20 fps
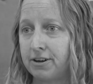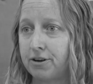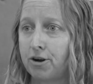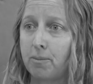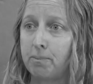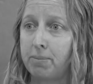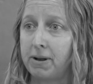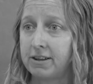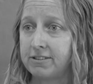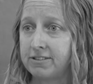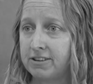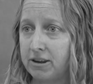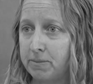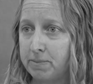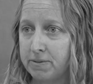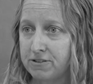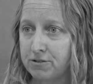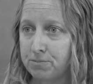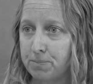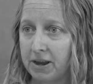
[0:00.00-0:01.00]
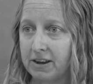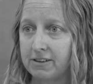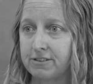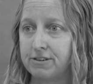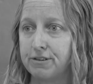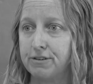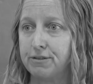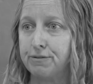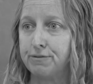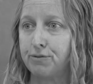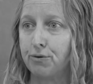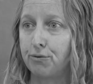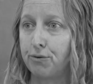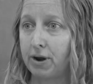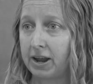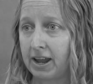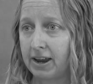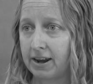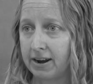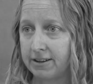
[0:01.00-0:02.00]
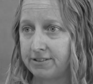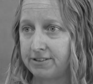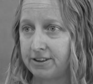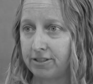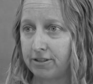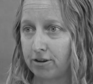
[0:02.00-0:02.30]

complexity perspective or recognizing